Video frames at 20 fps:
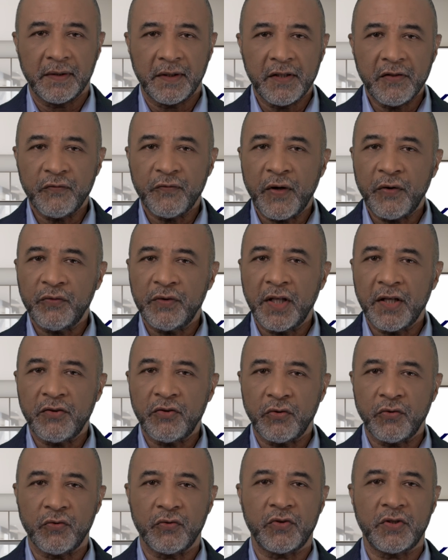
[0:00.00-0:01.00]
This
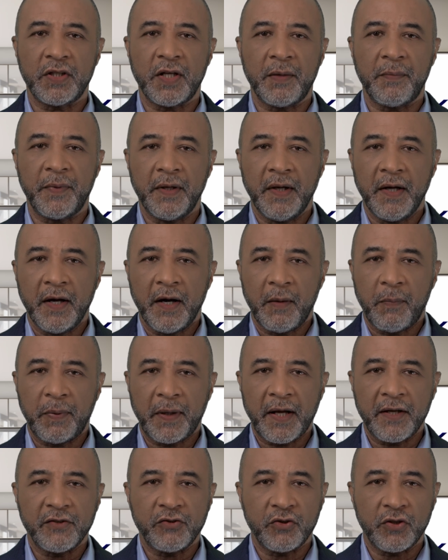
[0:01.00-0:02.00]
foundational step
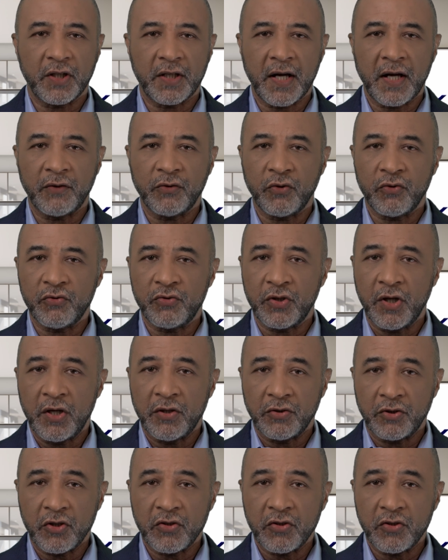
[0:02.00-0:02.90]
applies to condos